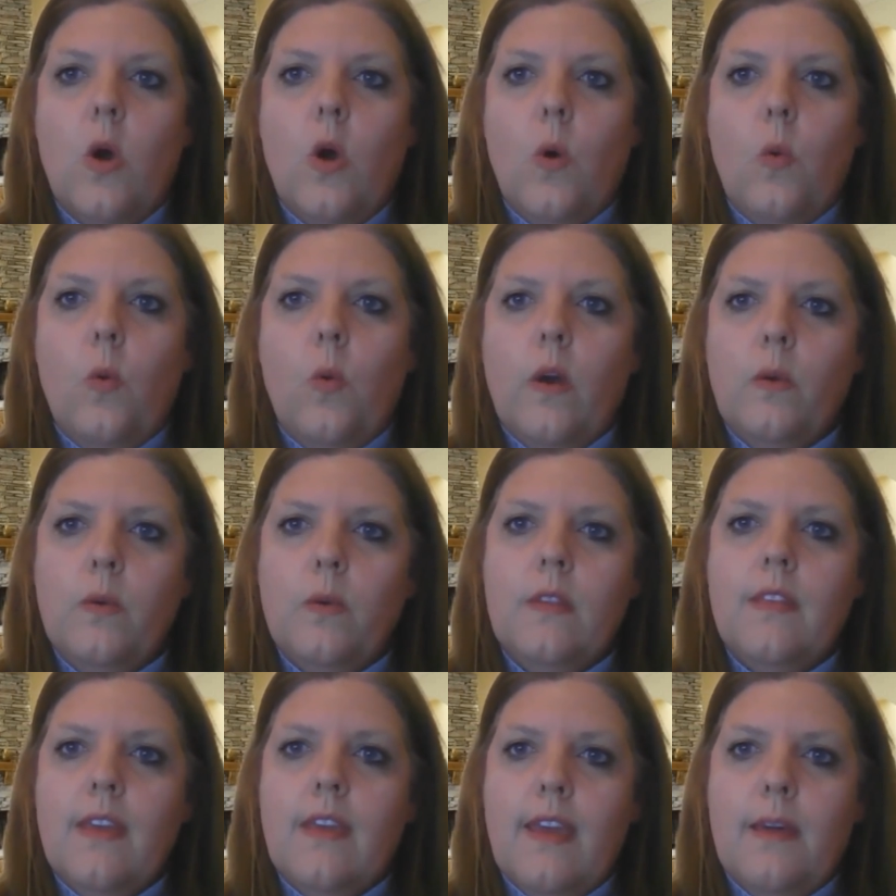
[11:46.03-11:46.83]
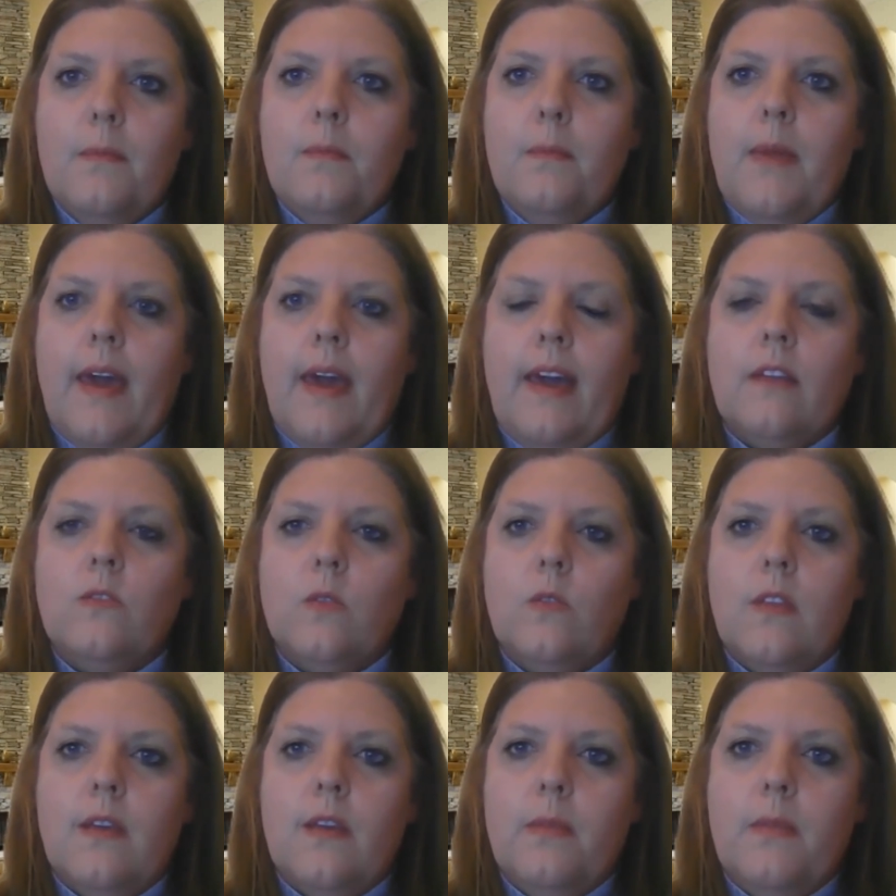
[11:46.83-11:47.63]
what would the impact
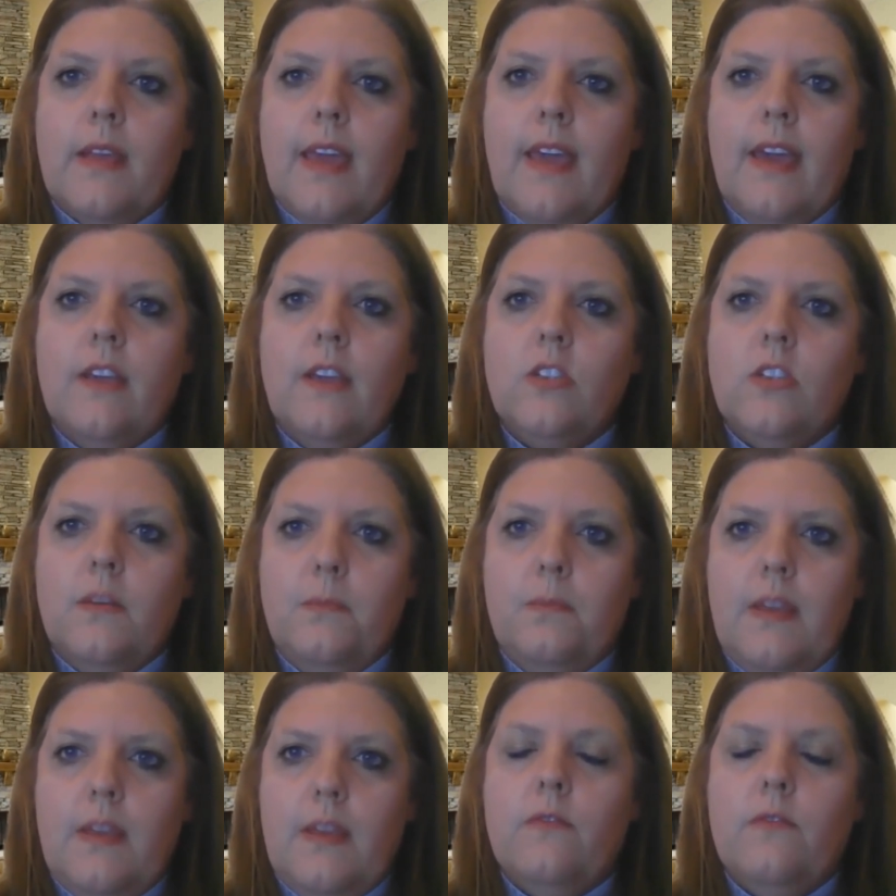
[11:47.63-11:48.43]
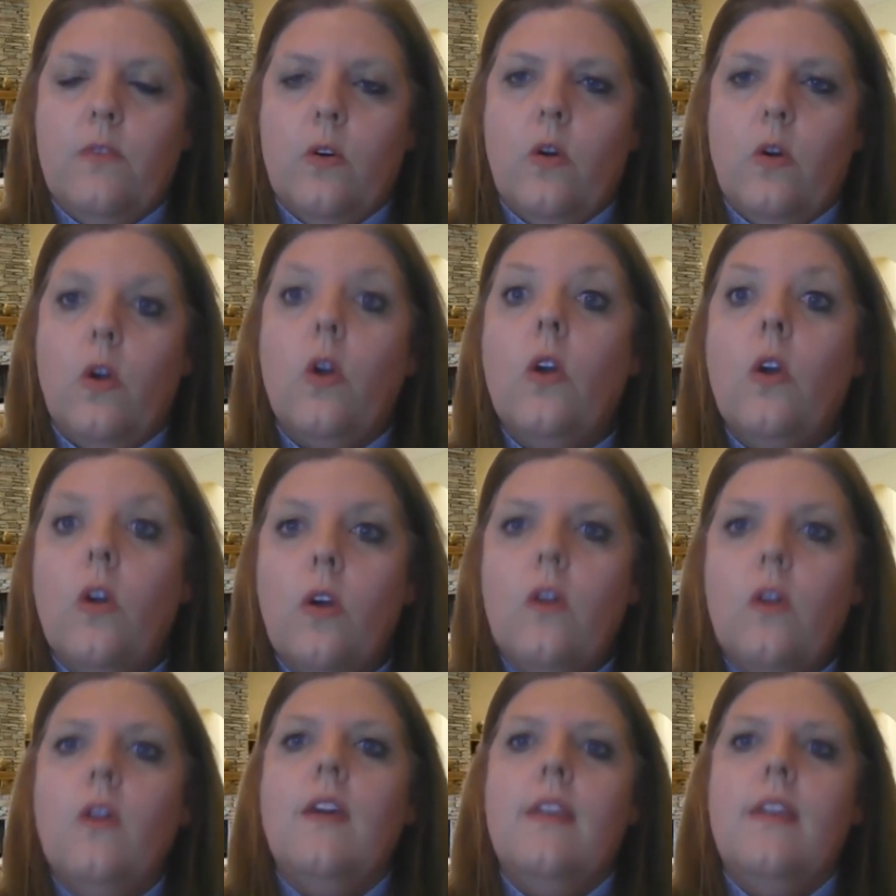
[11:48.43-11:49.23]
or the implication be for
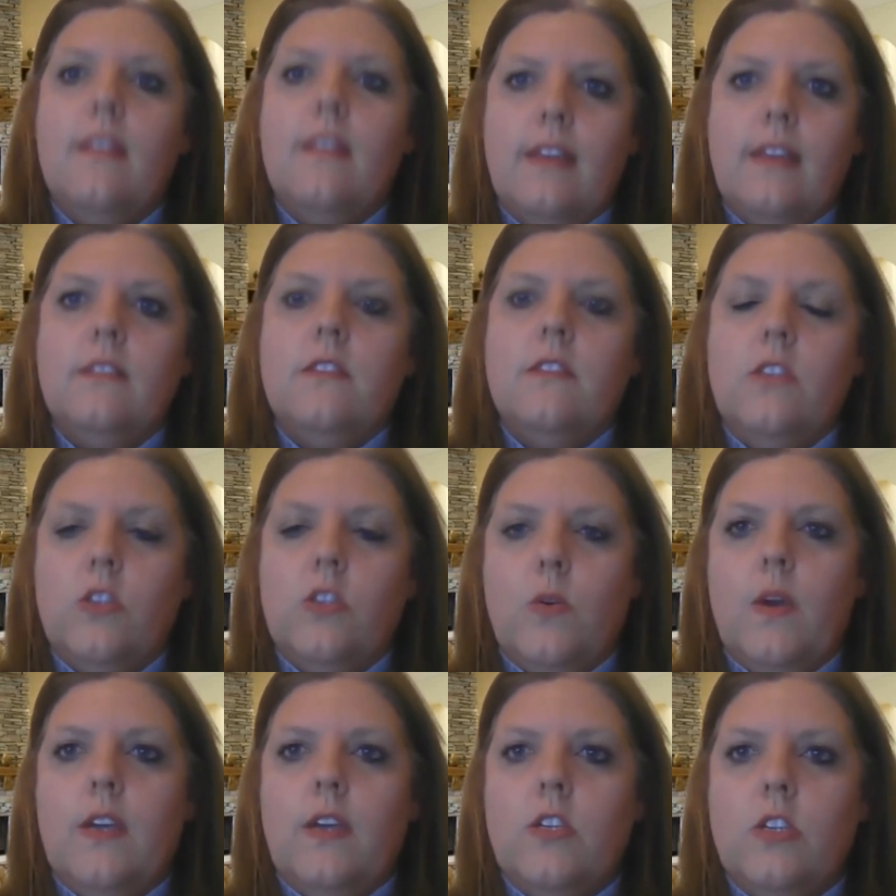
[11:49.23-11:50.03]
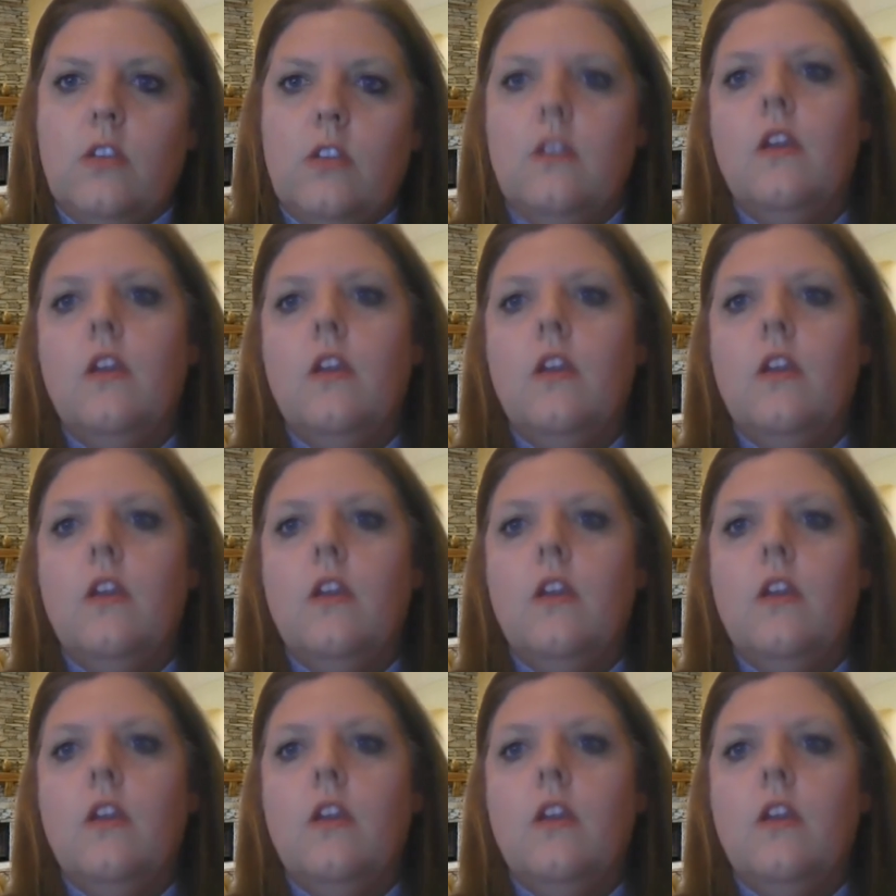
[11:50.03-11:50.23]
her in that situation